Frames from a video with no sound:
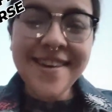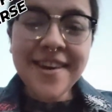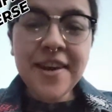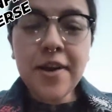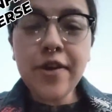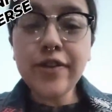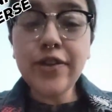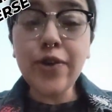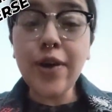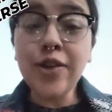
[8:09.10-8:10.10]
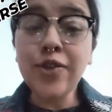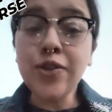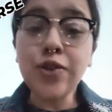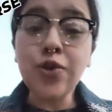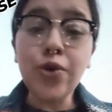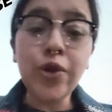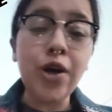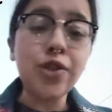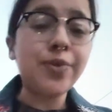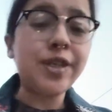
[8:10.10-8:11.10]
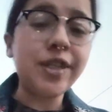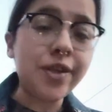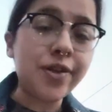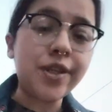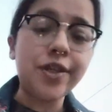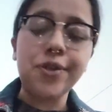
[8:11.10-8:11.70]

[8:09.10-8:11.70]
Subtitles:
So I used this old Halloween decoration.